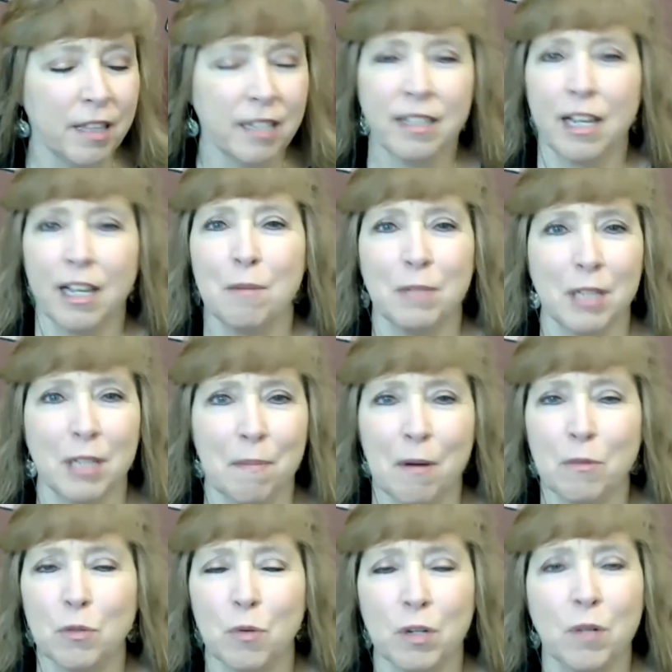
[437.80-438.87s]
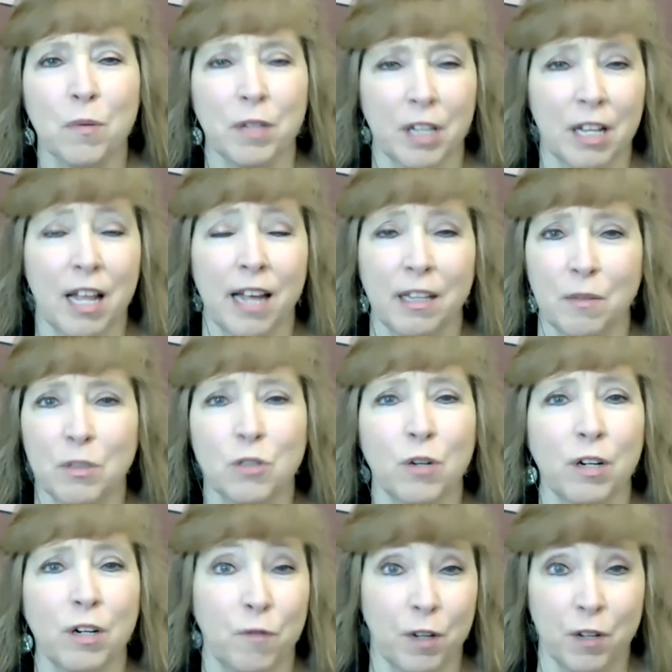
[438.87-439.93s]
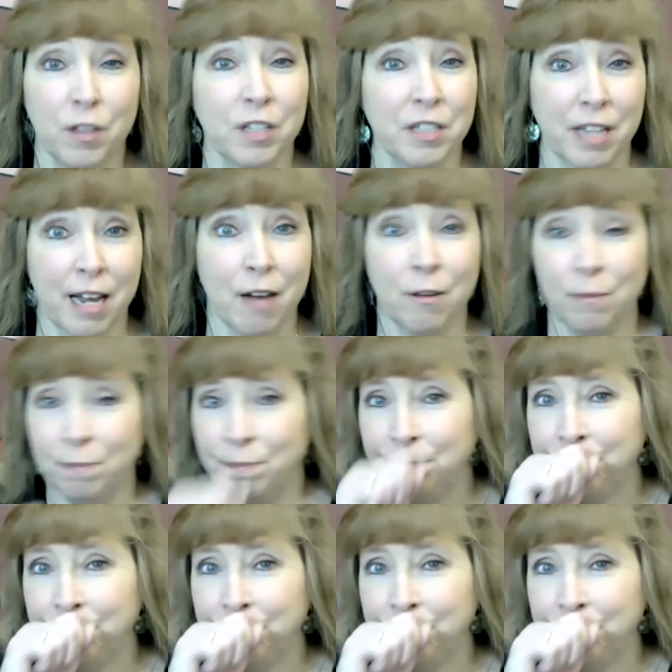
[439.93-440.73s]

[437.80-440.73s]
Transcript: things that comes up, I was working with a client that was trying to figure this out,